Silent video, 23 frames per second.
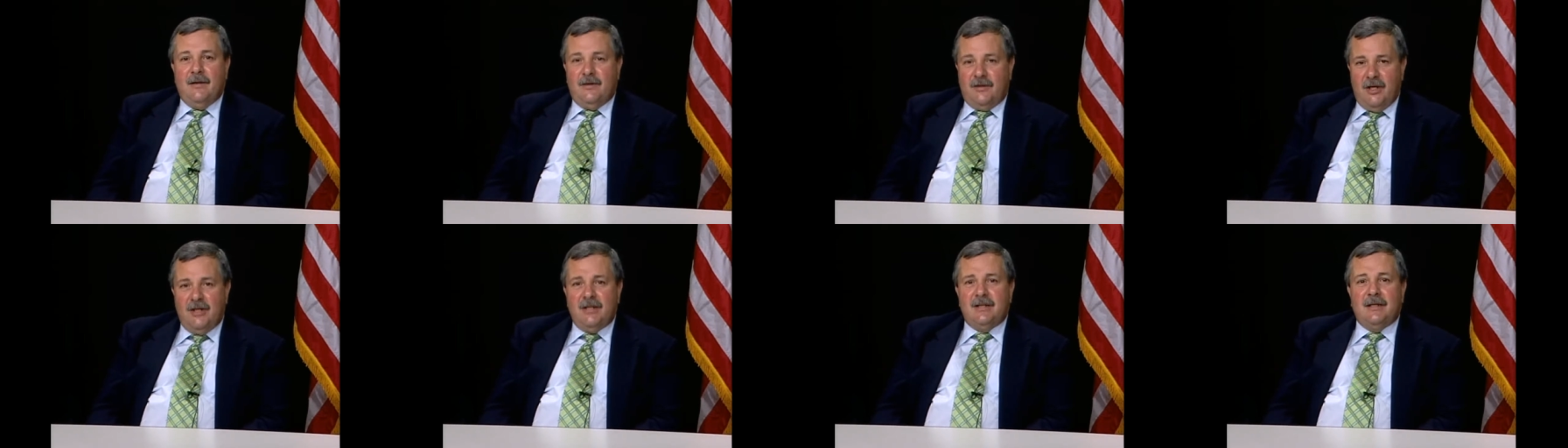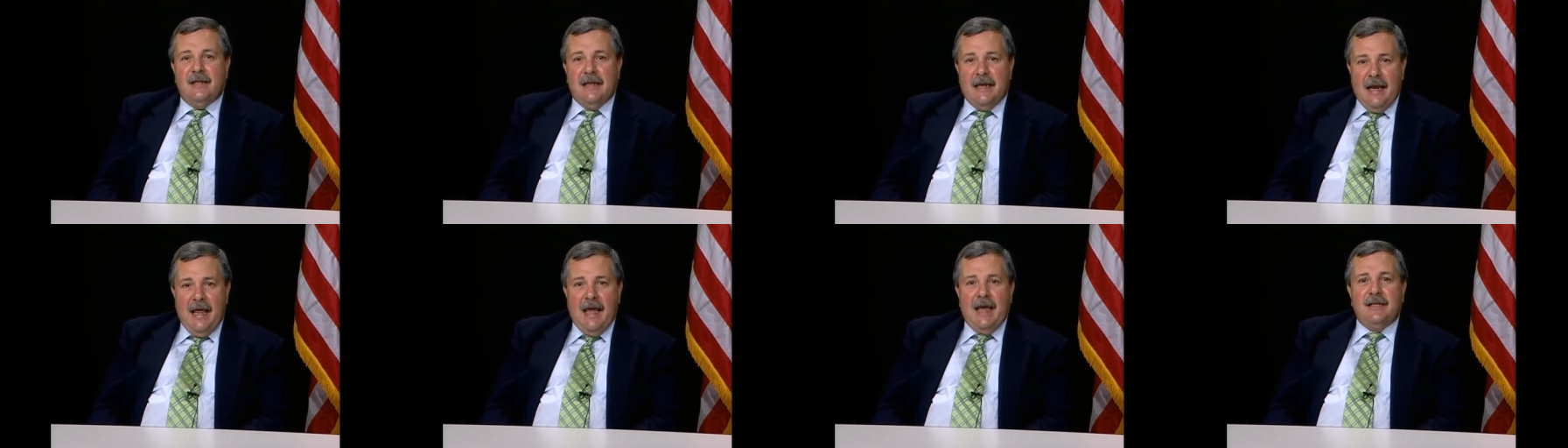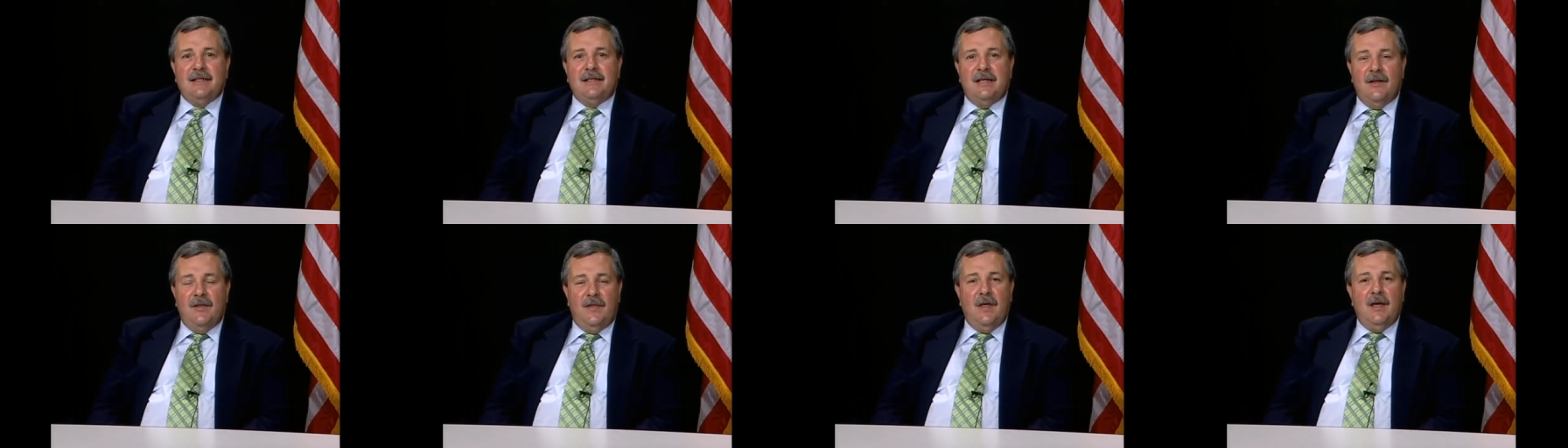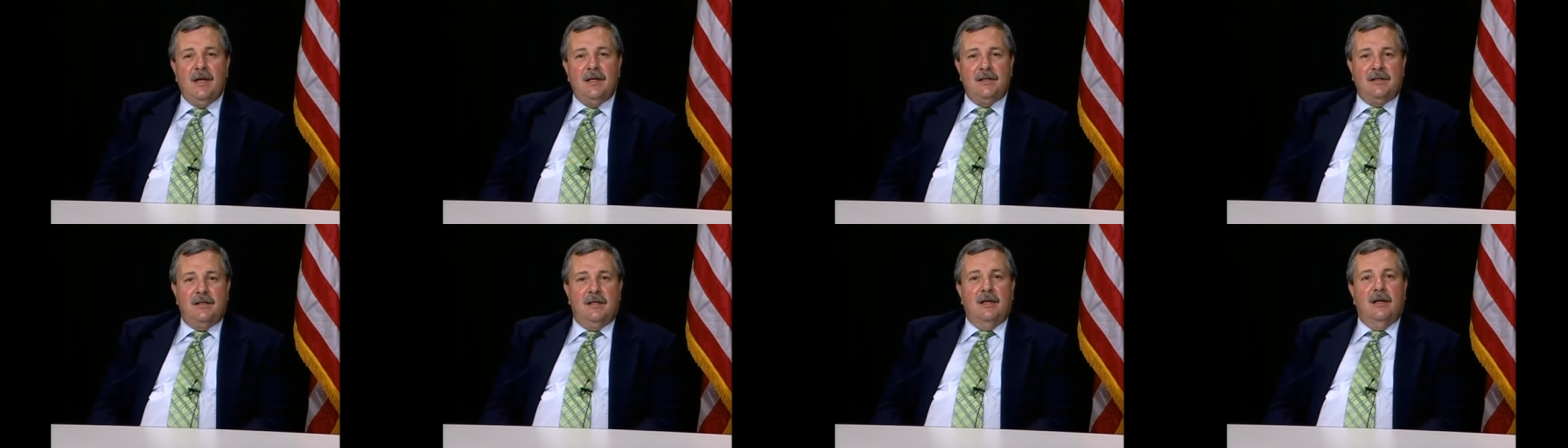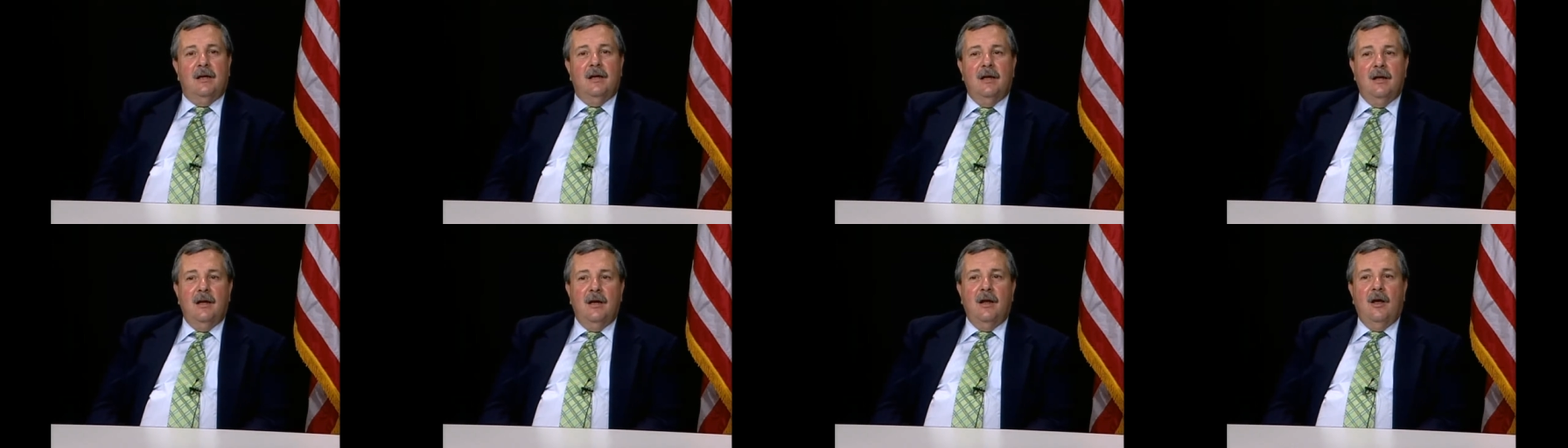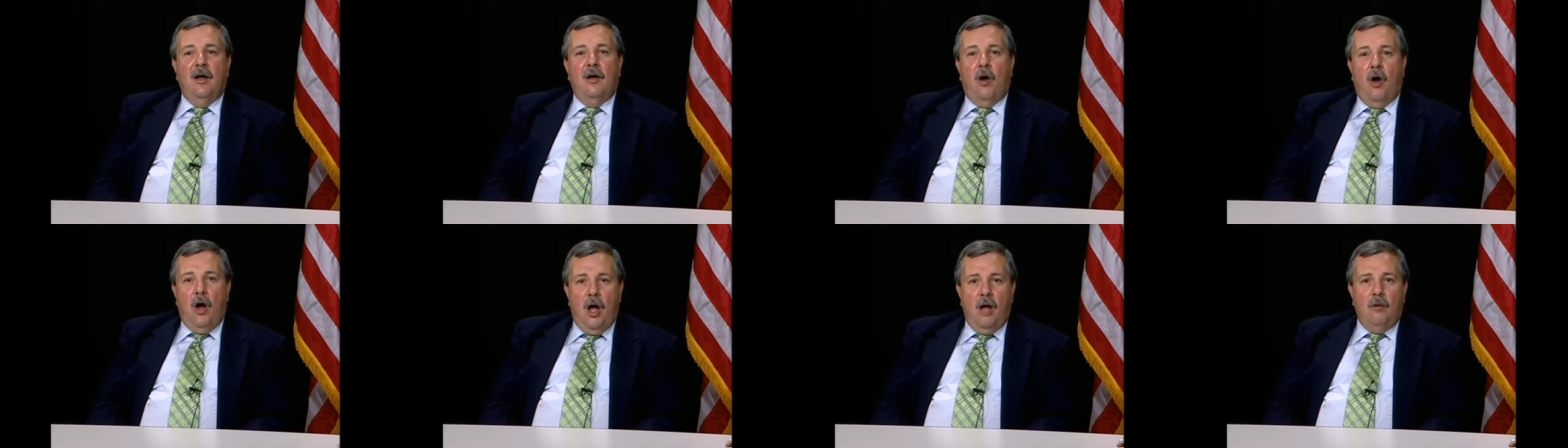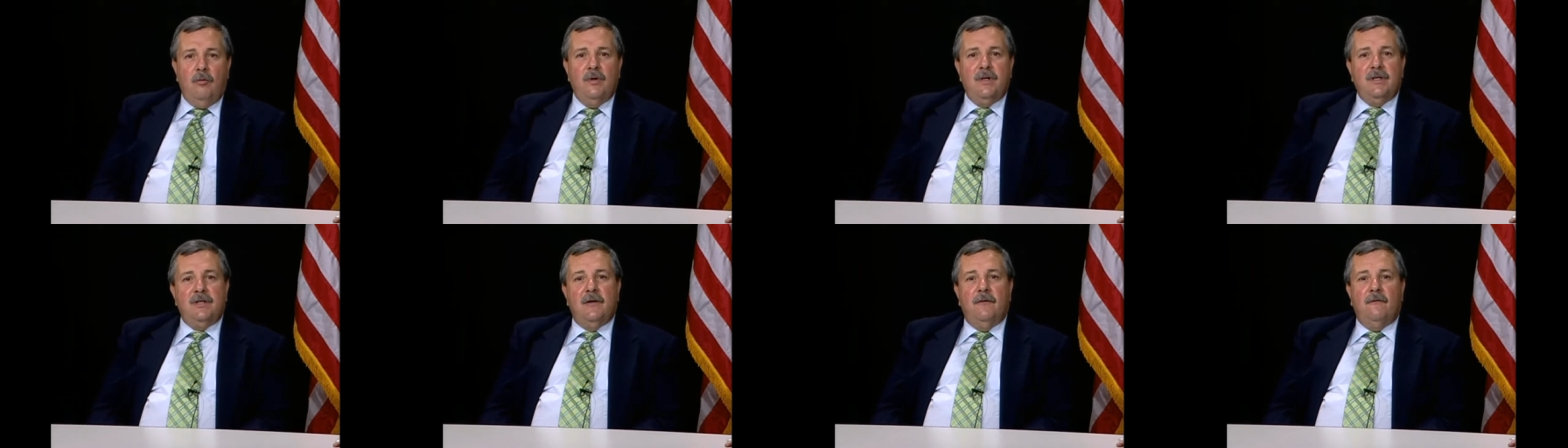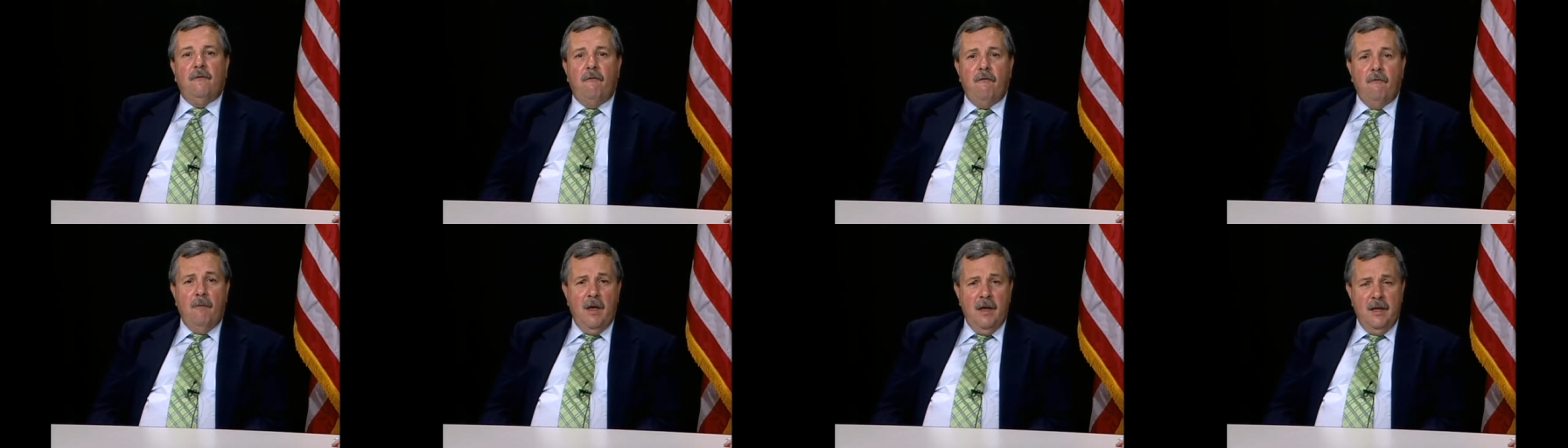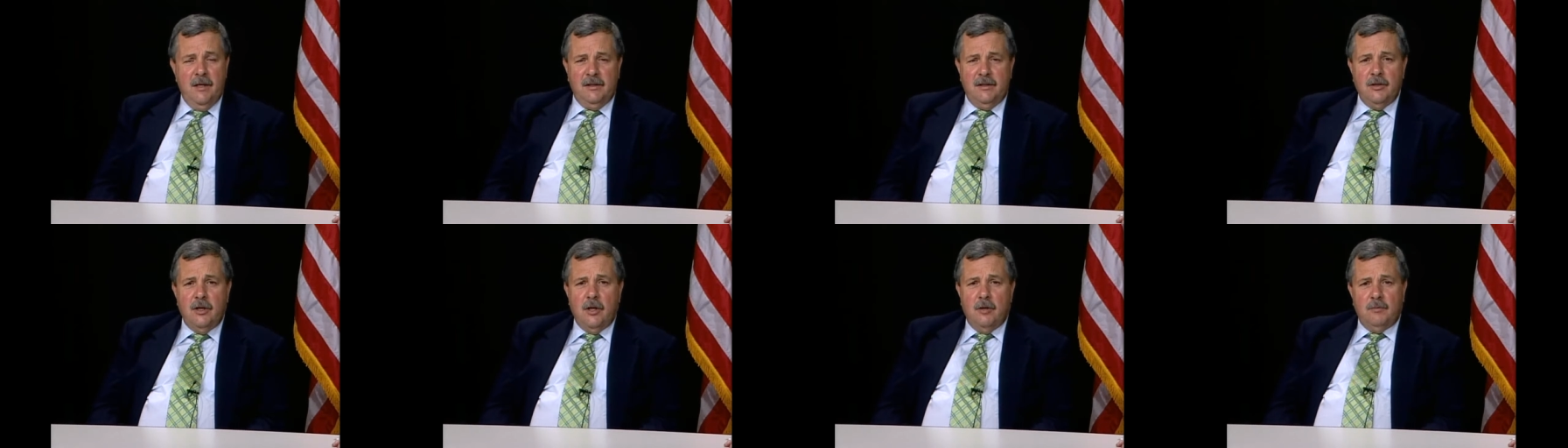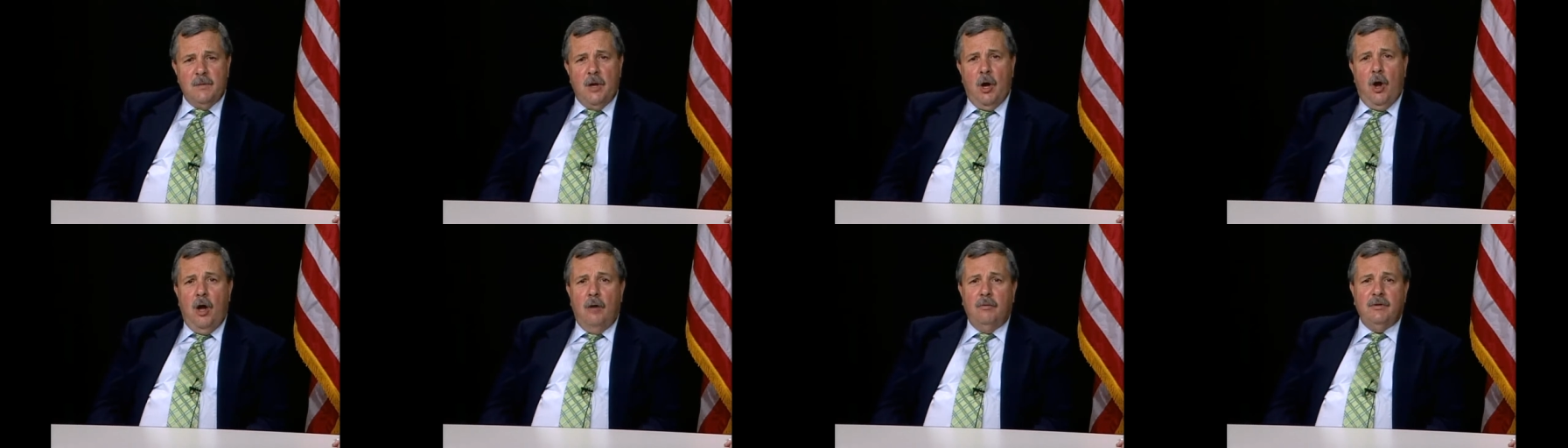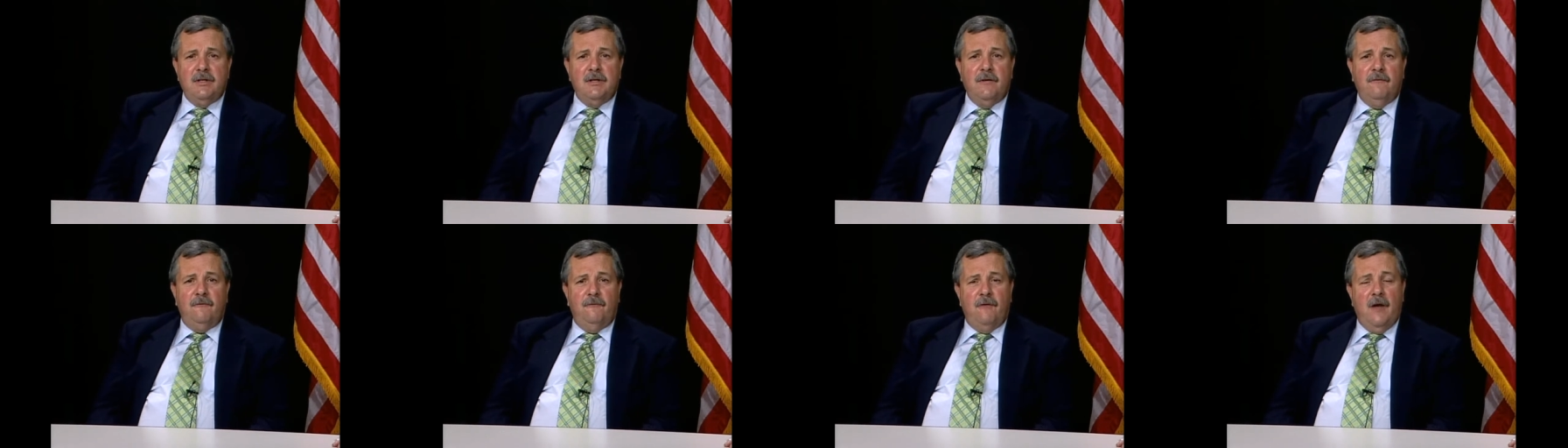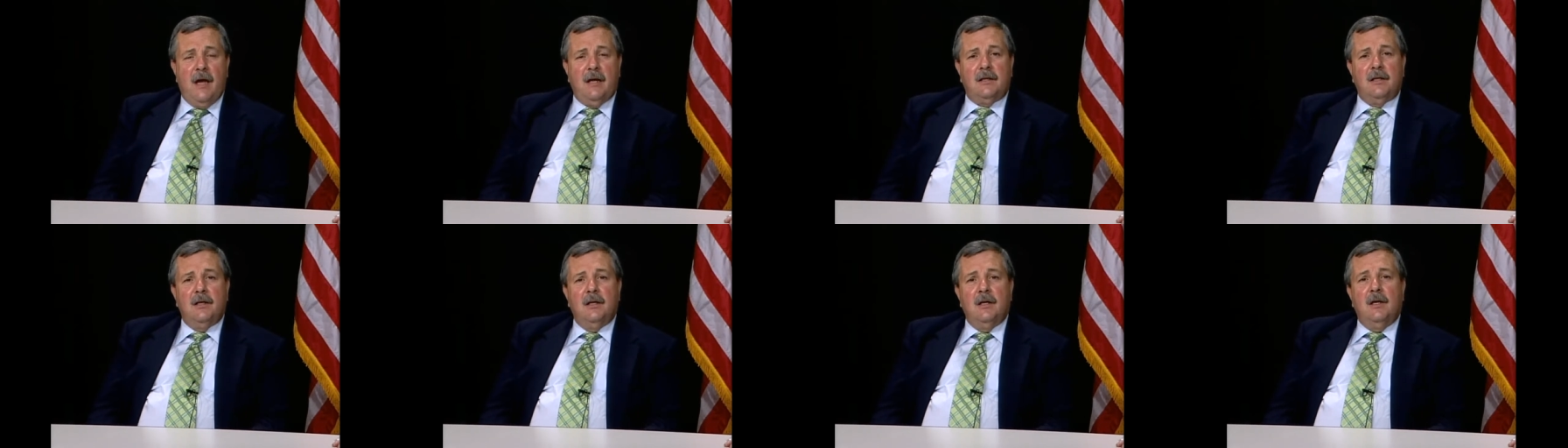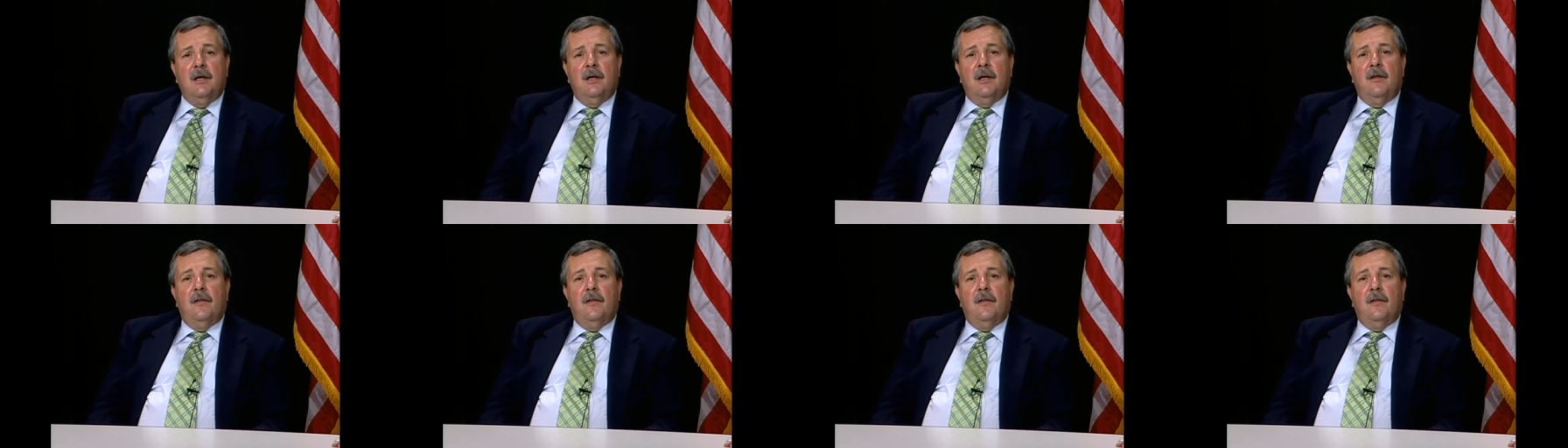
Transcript: just nasty things that always, excuse me, always affect